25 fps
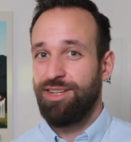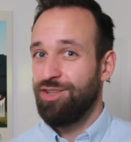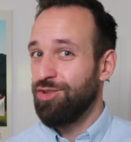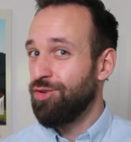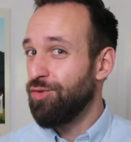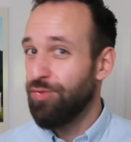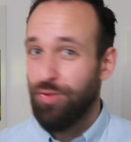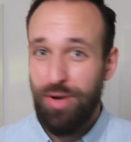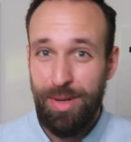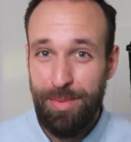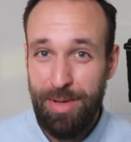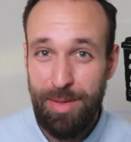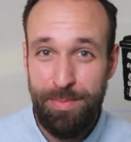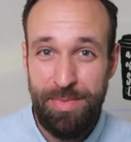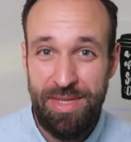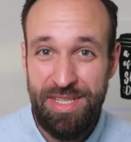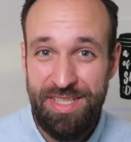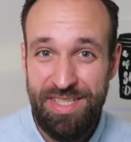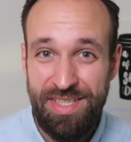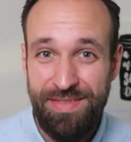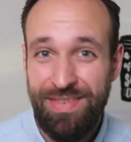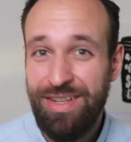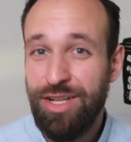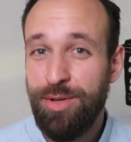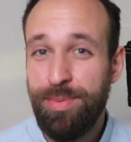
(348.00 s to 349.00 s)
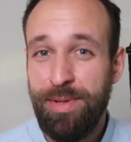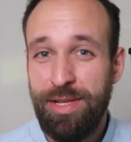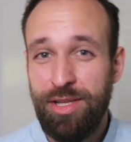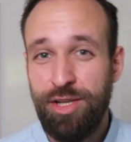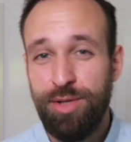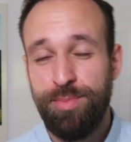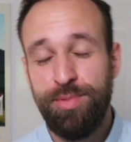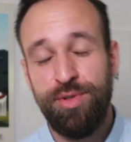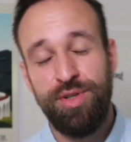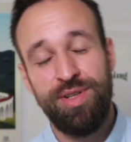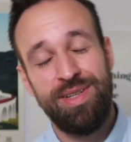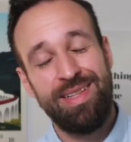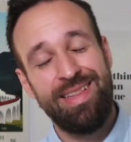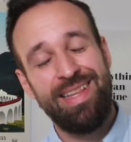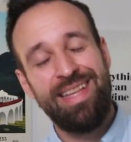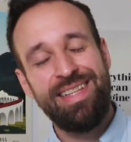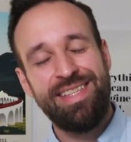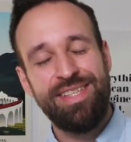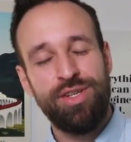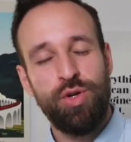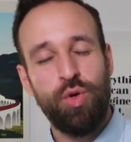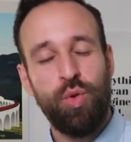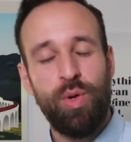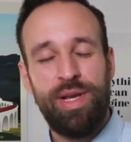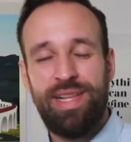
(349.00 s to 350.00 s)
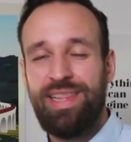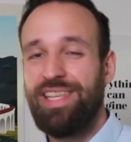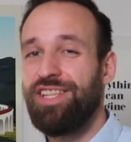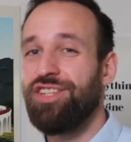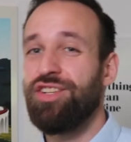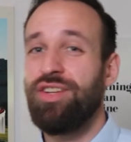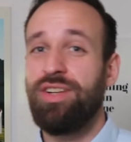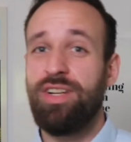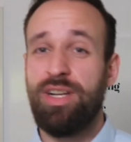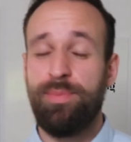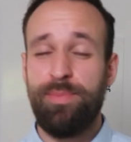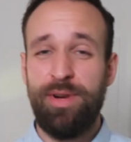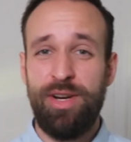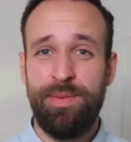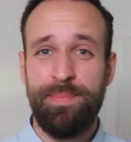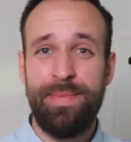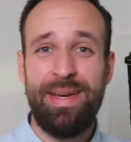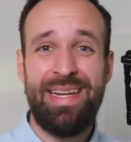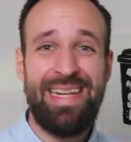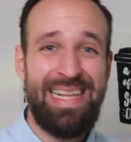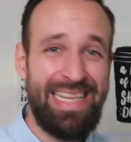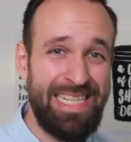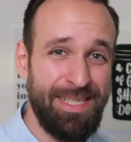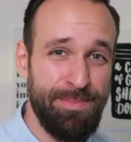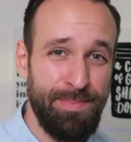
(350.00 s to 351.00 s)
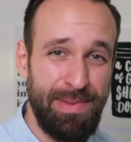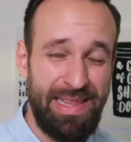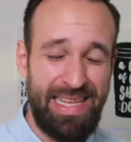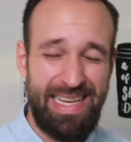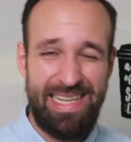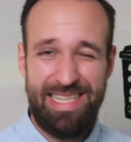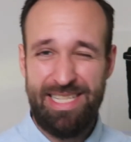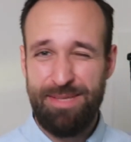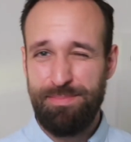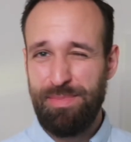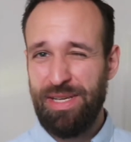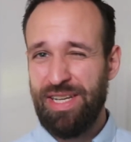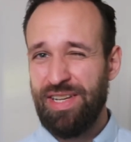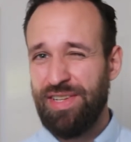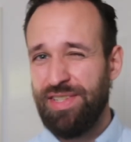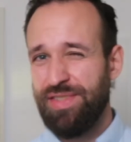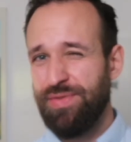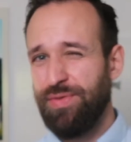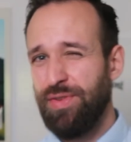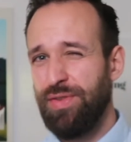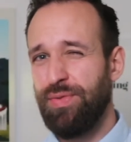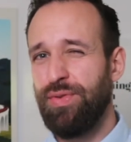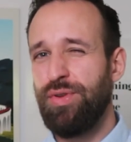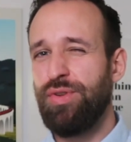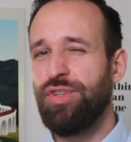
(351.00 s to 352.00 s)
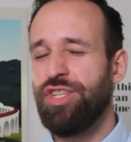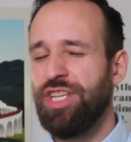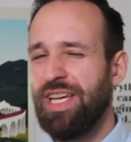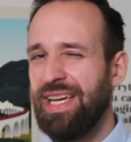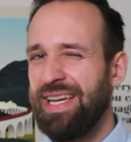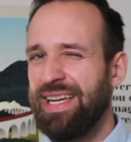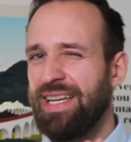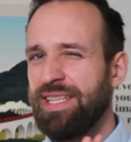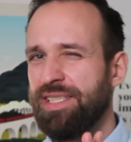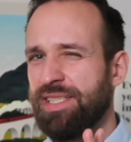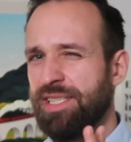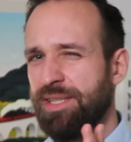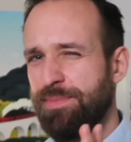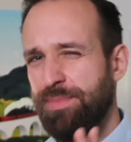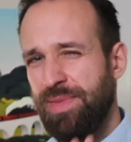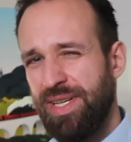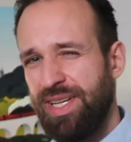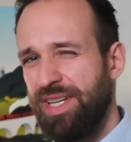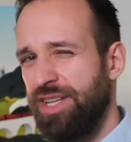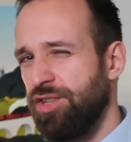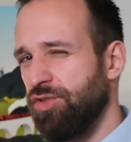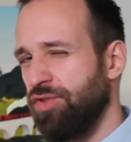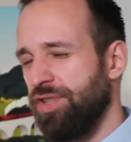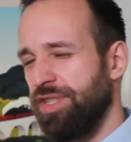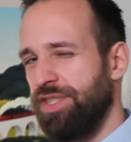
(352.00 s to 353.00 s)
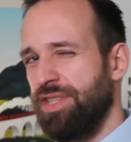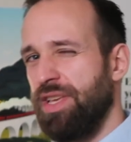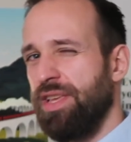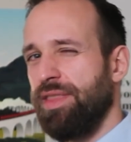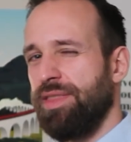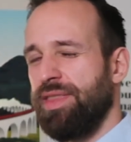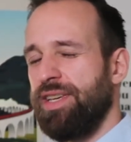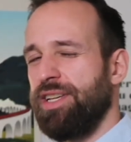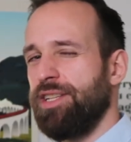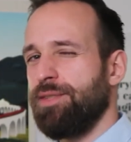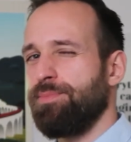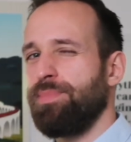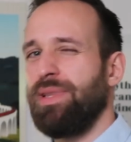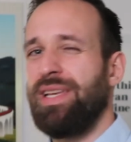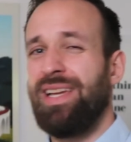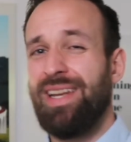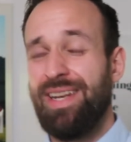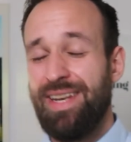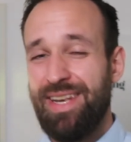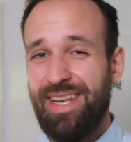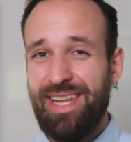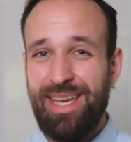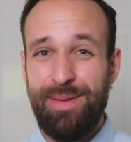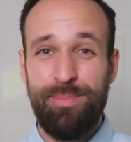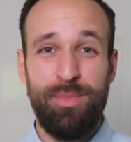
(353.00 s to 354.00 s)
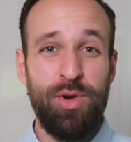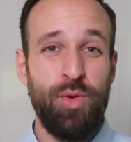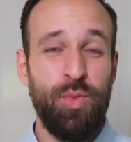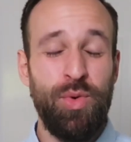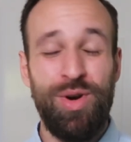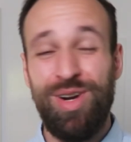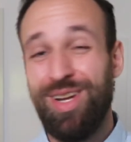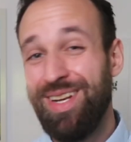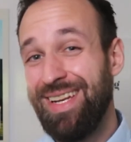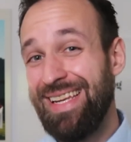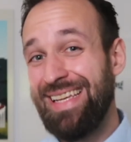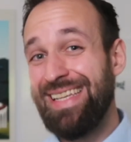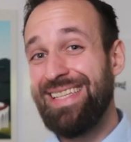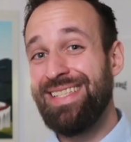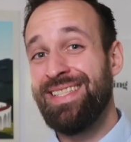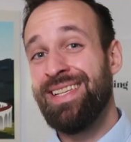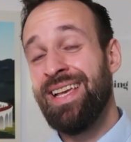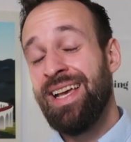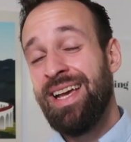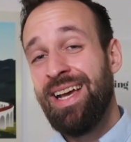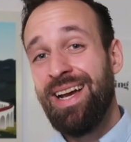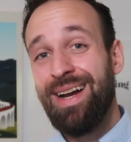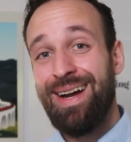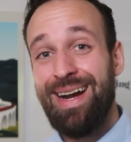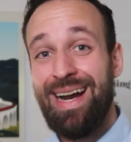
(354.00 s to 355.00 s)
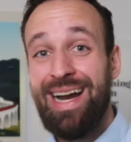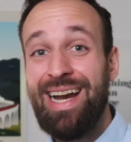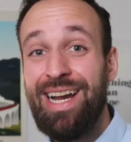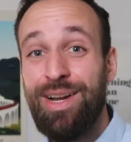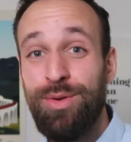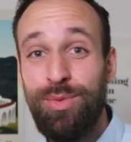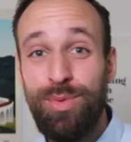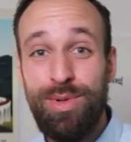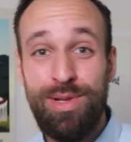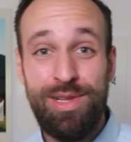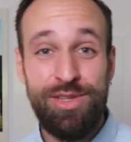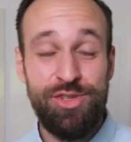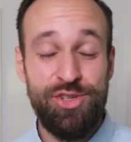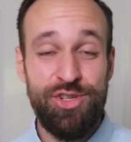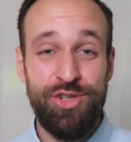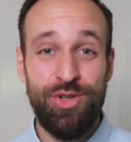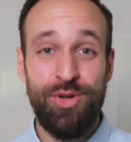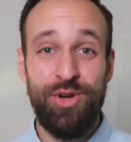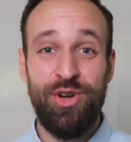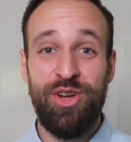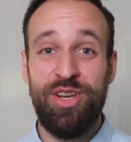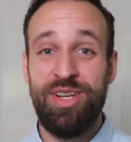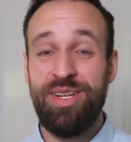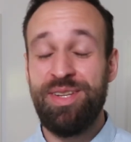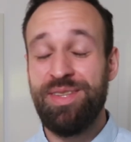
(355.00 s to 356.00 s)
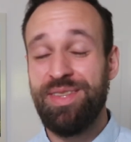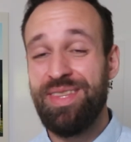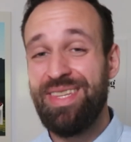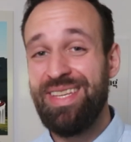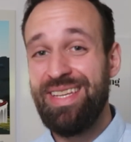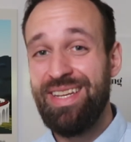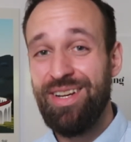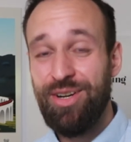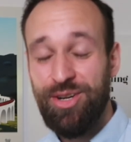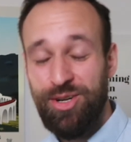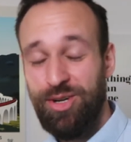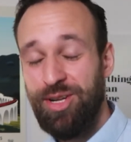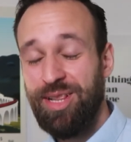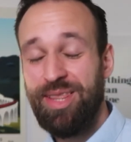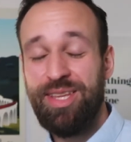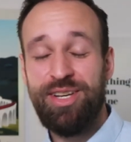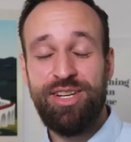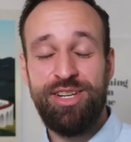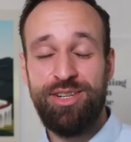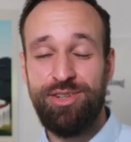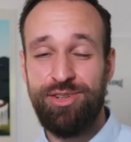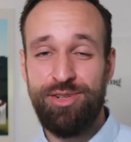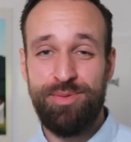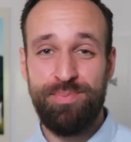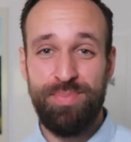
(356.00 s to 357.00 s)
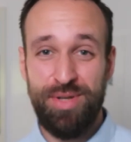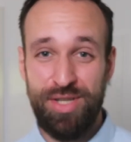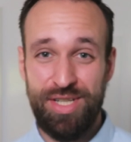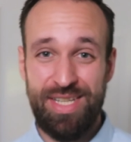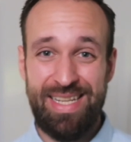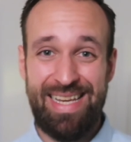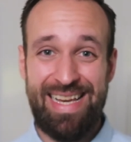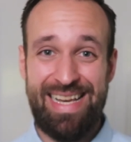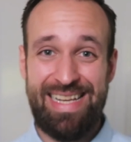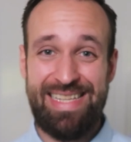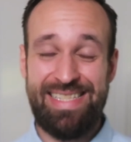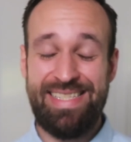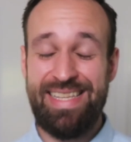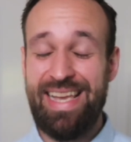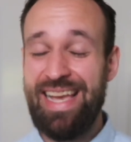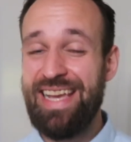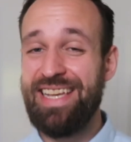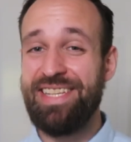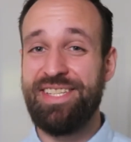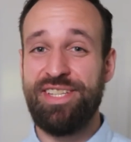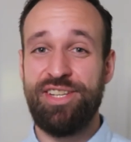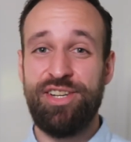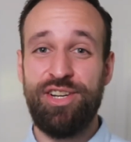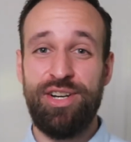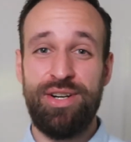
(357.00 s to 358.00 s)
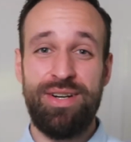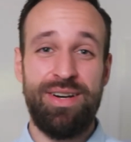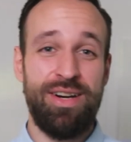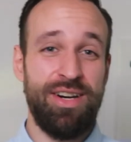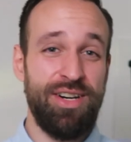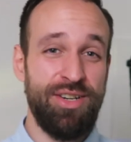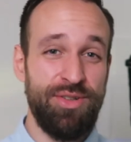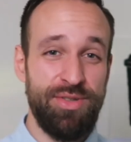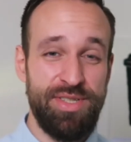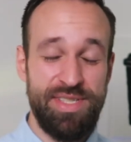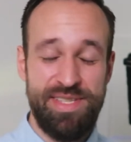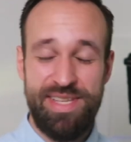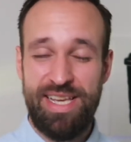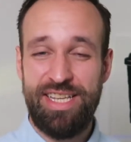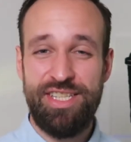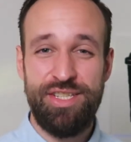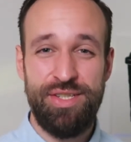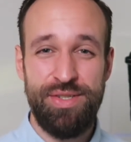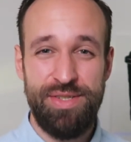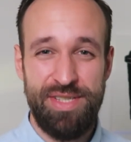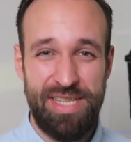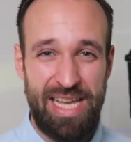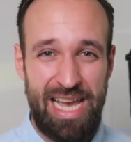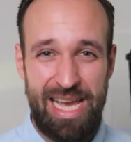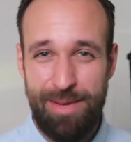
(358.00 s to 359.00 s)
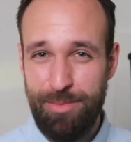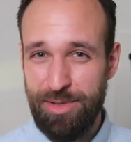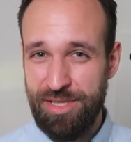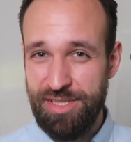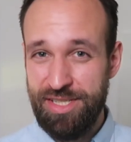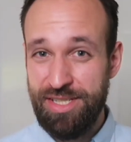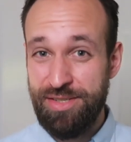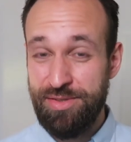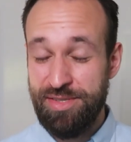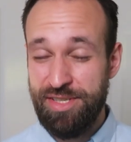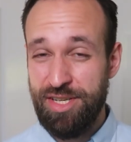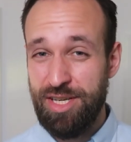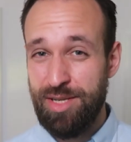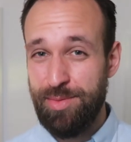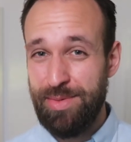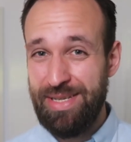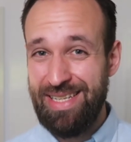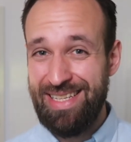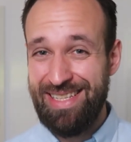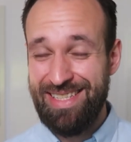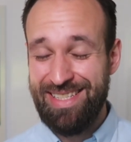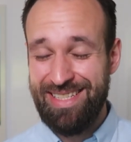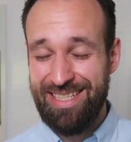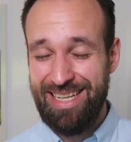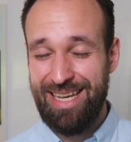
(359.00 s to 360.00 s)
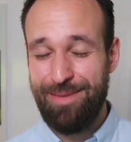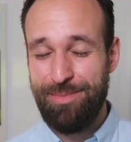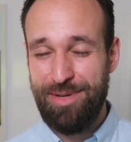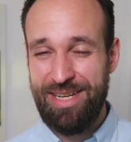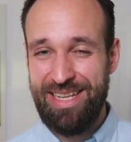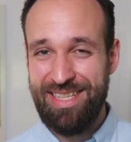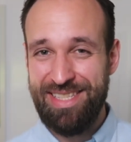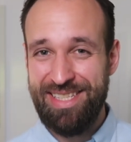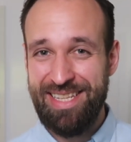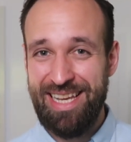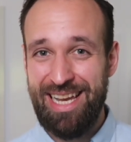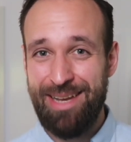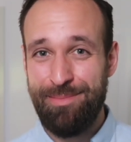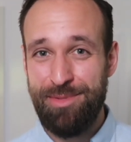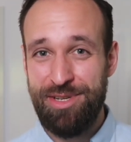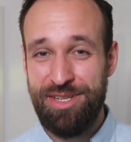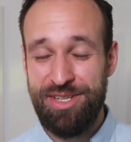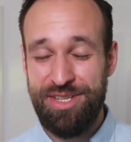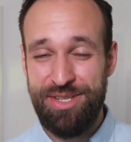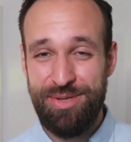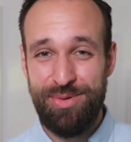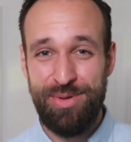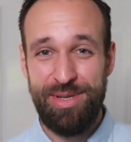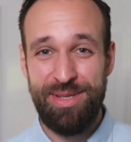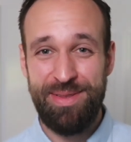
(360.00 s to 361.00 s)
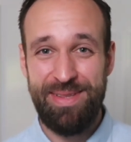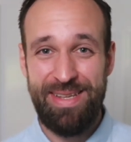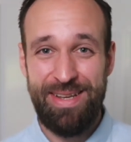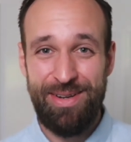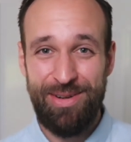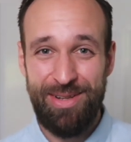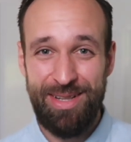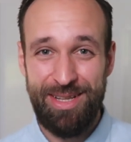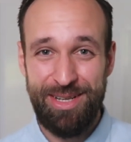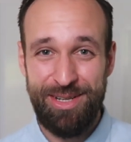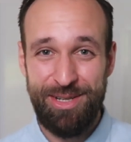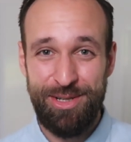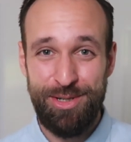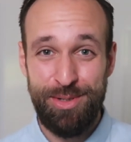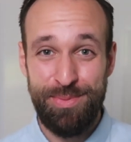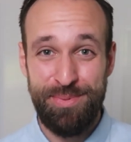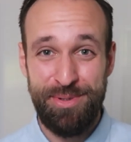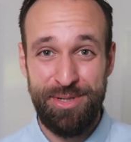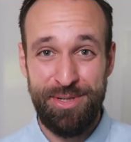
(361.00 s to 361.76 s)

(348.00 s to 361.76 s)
To wrap up this developer logbook, let's quickly talk about my next plans, because for the future I got some interesting things planned. Number one is I will join the All the Code podcast as a co-host next to Simon. So it's going to be Simon and Simon doing the All the Code